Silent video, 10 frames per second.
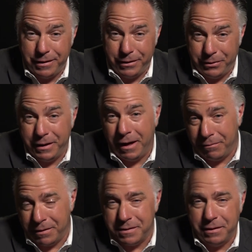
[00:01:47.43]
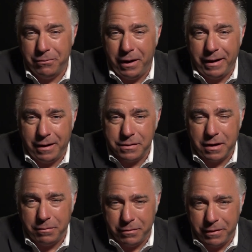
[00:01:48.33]
including, obviously, the White House
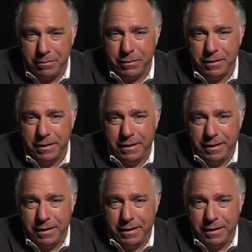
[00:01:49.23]
come November.